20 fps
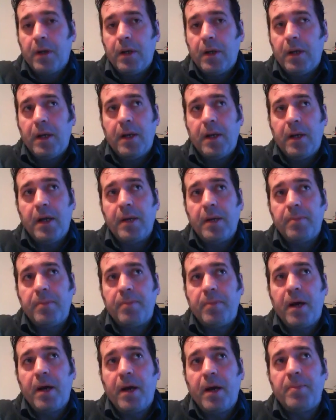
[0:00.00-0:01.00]
And
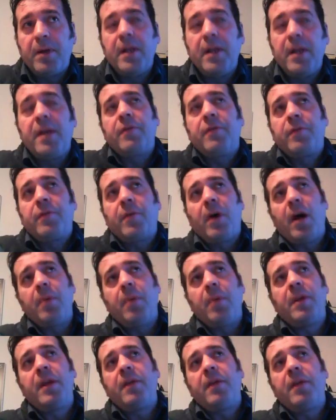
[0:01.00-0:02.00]
I believe
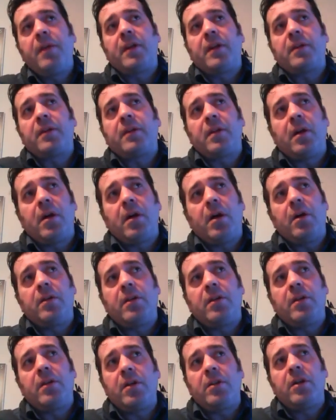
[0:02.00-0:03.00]
that
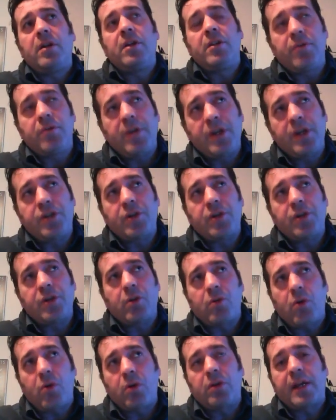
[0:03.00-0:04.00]
the
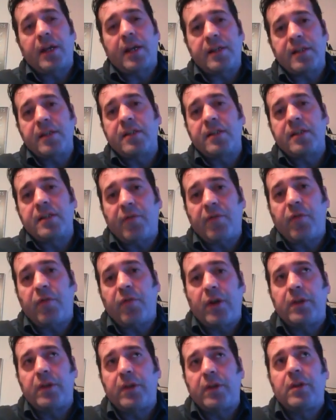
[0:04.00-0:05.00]
regional context is
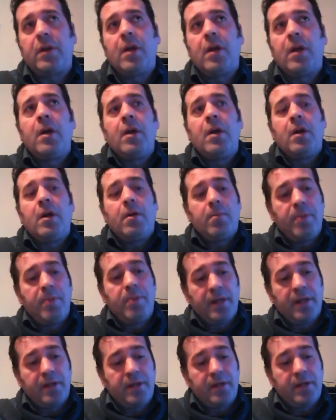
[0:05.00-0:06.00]
different,
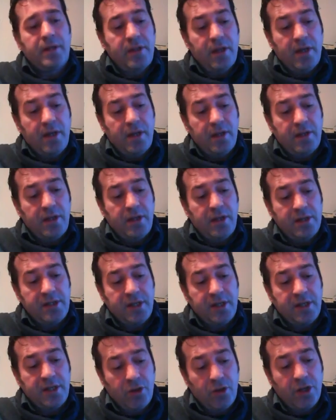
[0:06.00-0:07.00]
but the
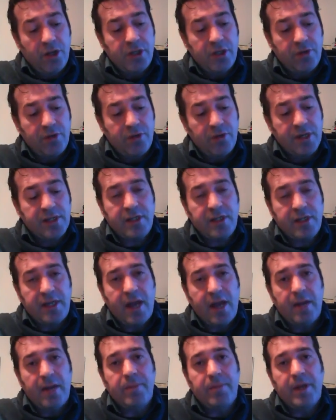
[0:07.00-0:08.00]
security risk
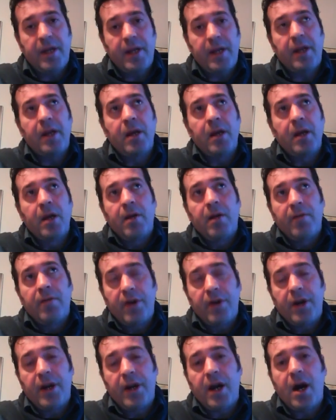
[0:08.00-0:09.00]
can be
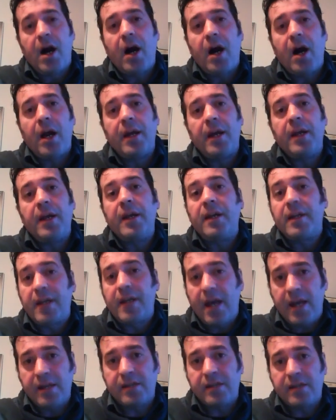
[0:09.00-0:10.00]
very high in
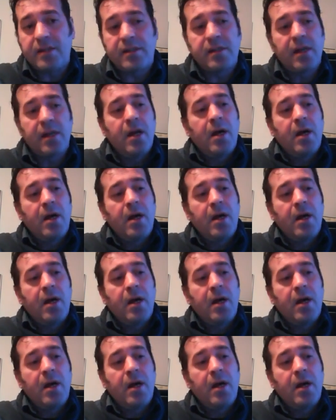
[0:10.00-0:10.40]
case